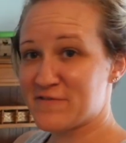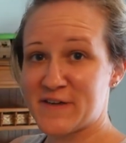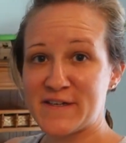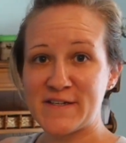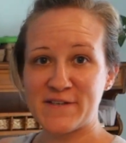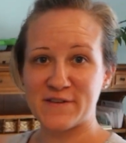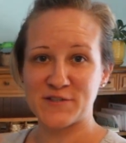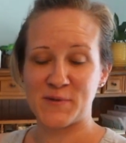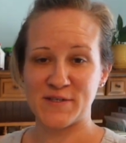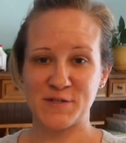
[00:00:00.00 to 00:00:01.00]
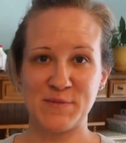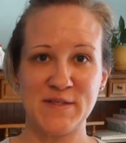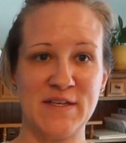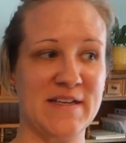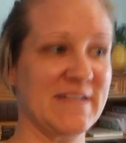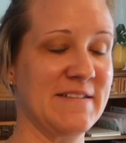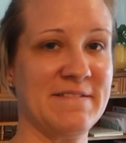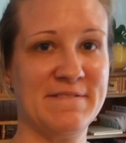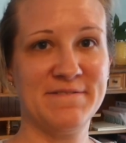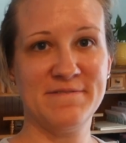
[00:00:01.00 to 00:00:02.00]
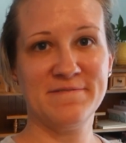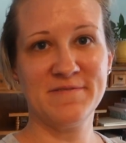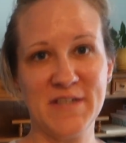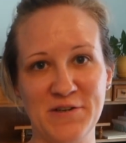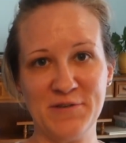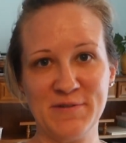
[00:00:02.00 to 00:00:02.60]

fit in here. I just want it to be like, I don't know.